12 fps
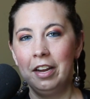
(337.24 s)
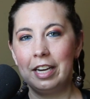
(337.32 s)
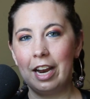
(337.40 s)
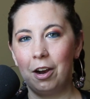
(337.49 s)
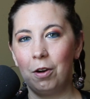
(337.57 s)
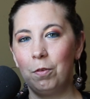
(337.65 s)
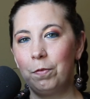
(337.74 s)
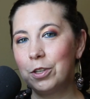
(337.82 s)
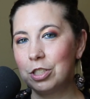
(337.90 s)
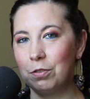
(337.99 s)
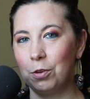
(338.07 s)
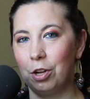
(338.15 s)
Now,
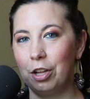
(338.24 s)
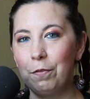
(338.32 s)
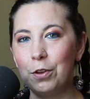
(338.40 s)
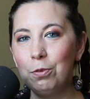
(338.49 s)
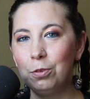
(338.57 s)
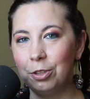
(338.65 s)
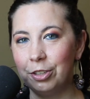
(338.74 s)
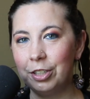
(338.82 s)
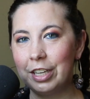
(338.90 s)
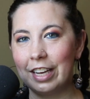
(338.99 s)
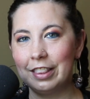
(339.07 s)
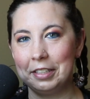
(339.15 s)
first of all, if you
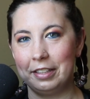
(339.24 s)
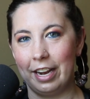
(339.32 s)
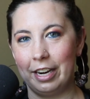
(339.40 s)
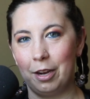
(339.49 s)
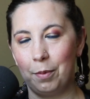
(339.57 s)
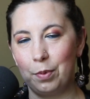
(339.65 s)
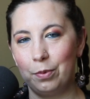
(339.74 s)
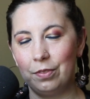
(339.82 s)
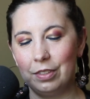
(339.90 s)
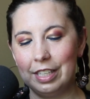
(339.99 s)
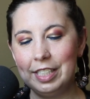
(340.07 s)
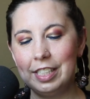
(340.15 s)
look at the lineup,
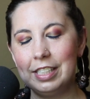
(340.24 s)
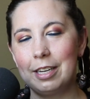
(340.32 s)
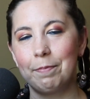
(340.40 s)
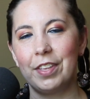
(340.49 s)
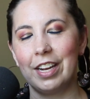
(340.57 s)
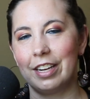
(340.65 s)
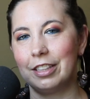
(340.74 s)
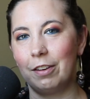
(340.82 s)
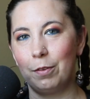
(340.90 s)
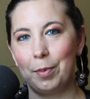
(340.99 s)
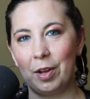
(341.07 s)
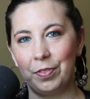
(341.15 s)
this is something I
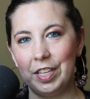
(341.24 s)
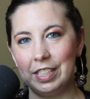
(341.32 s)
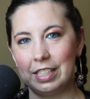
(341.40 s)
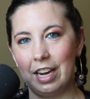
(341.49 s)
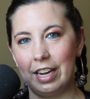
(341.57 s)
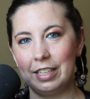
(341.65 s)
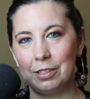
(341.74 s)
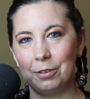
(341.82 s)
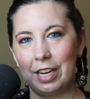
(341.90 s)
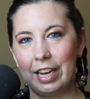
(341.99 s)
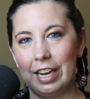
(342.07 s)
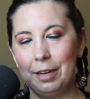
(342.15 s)
love about these guys,
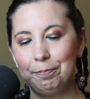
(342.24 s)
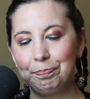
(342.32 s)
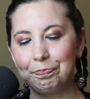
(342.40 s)
okay?